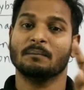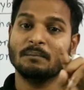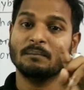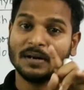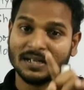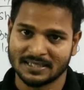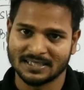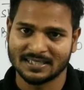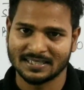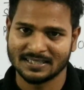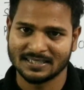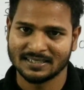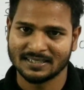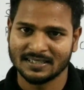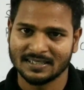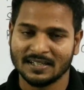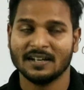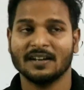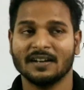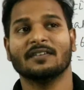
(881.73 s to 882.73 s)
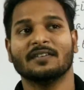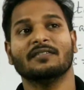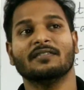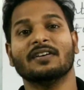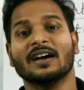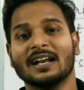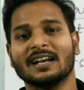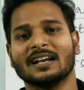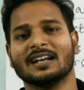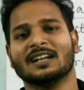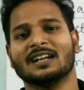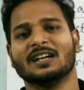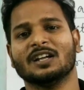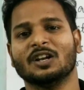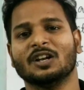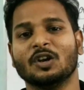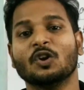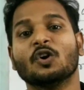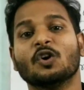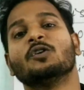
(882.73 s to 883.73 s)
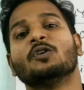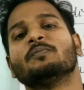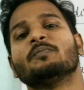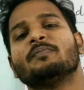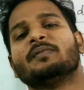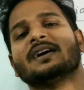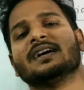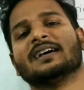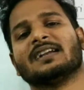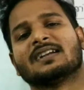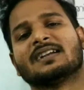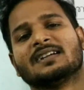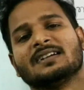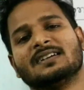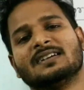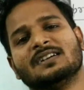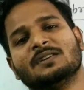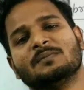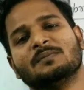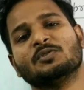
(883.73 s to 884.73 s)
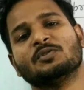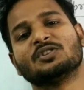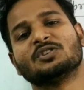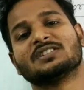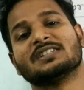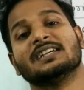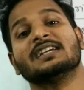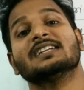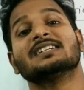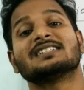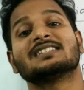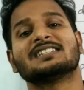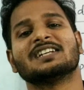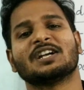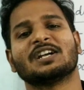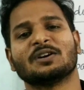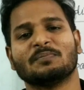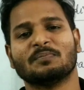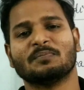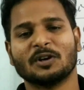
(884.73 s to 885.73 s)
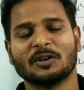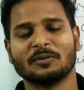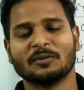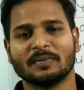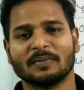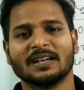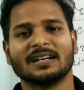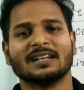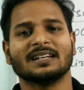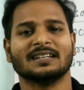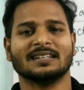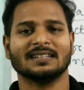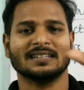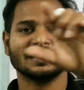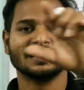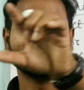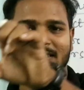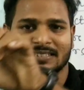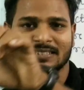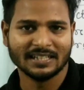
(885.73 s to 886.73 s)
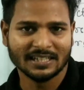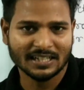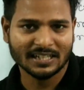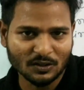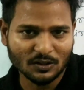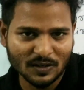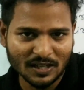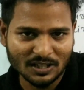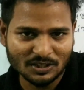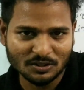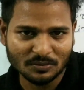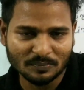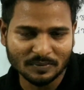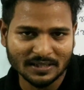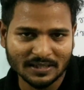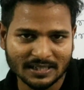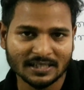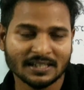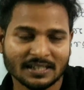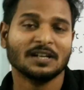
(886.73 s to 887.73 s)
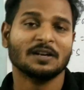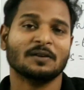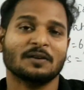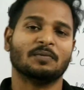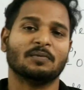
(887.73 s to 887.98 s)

But when lone pair puts instead of bond pair, there is a irregular geometry.